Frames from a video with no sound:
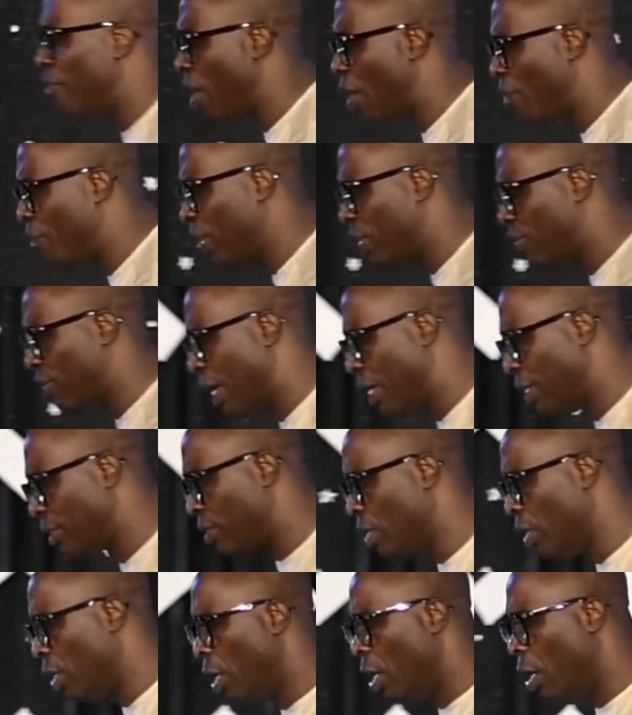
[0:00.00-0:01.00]
uh,
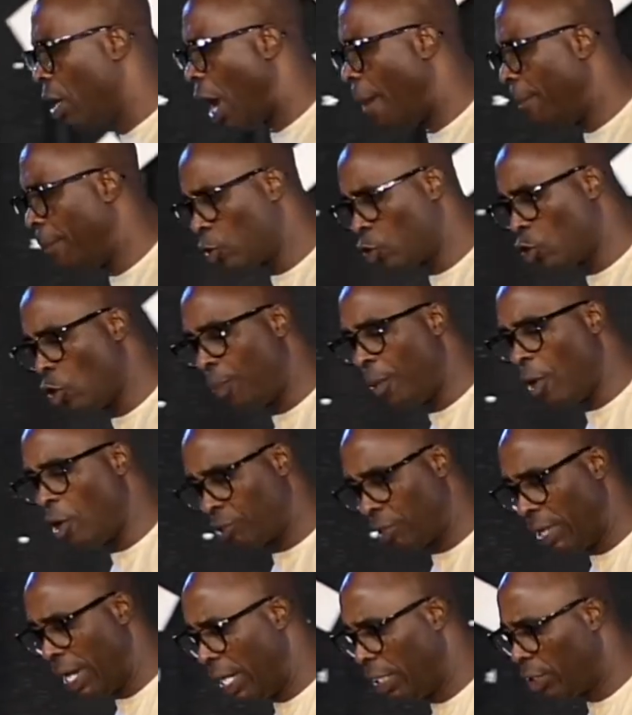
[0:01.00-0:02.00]
Ephesians, Apostle
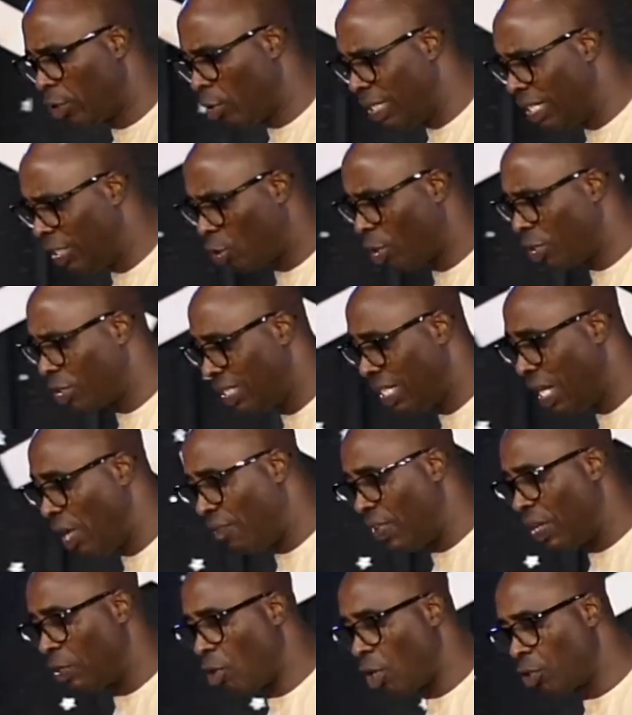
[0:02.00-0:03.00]
Paul said to the church in
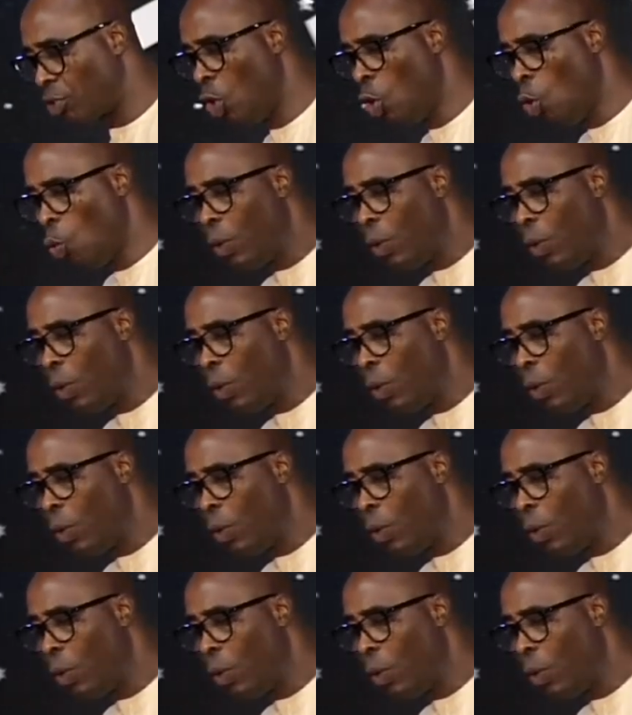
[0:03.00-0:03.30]
Ephesus,